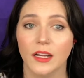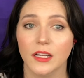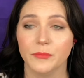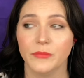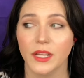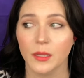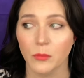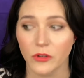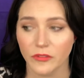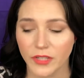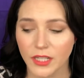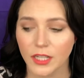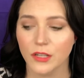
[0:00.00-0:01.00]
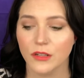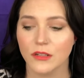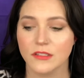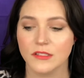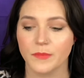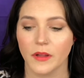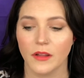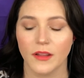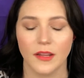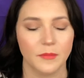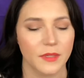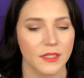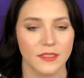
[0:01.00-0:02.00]
make more videos, but I
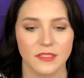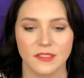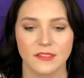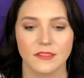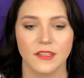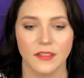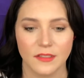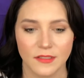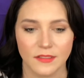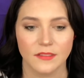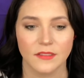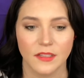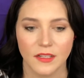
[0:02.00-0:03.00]
mean it's been